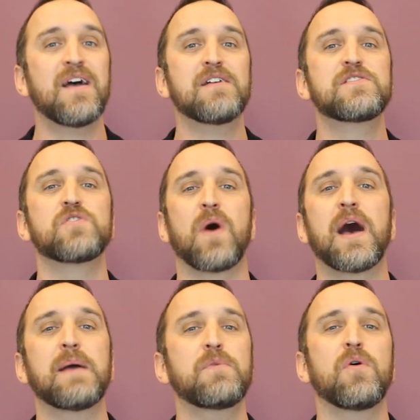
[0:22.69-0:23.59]
So
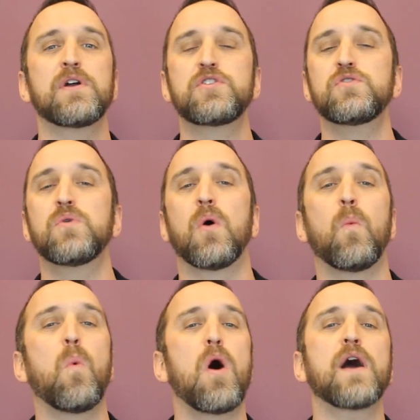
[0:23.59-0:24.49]
I'm going to
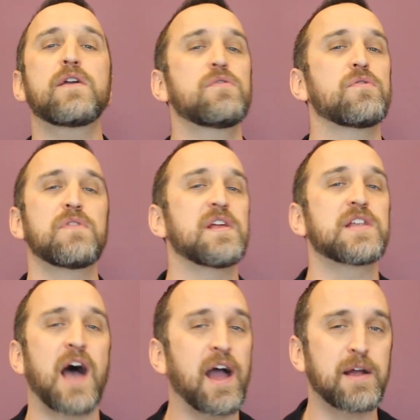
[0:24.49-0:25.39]
walk you through the
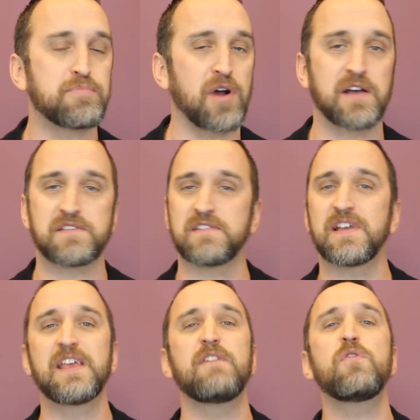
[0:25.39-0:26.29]
entire process
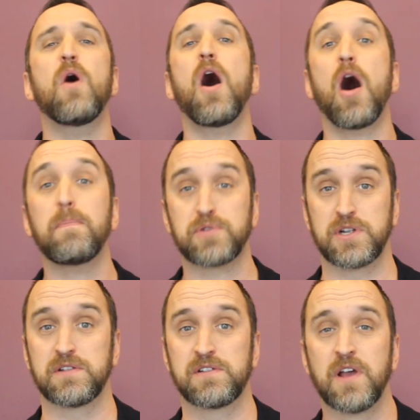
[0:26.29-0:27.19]
and give you
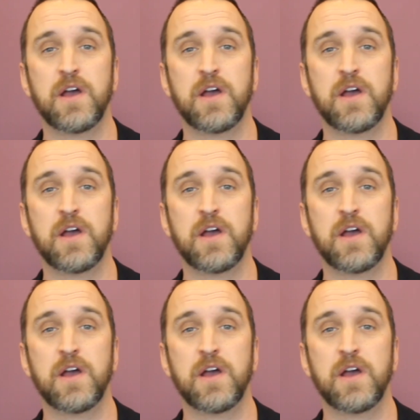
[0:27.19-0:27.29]
options